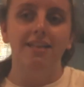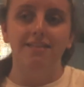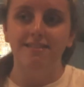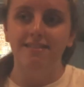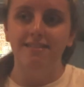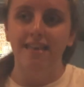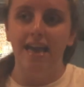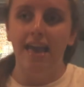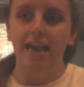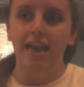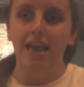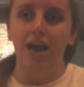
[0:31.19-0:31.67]

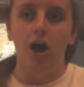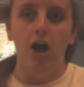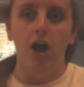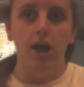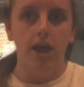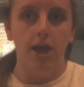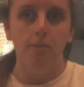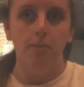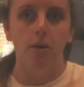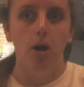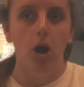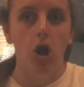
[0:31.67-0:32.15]
today
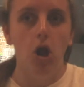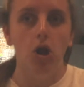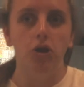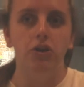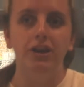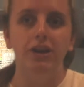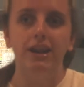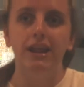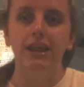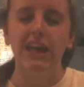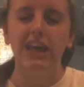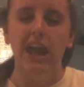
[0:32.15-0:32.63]
I am
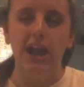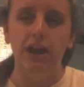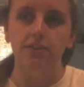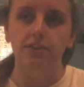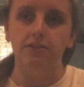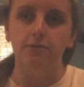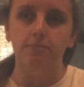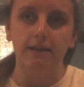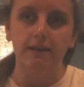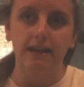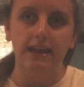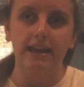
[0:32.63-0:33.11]
only
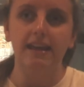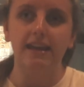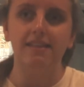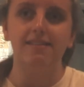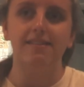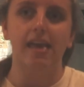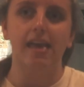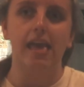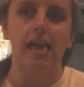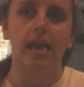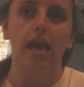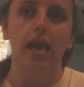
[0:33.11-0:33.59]
going to be
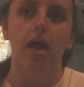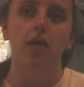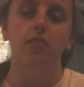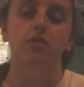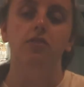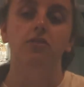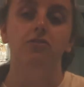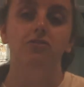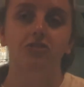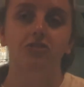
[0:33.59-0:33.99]
eating the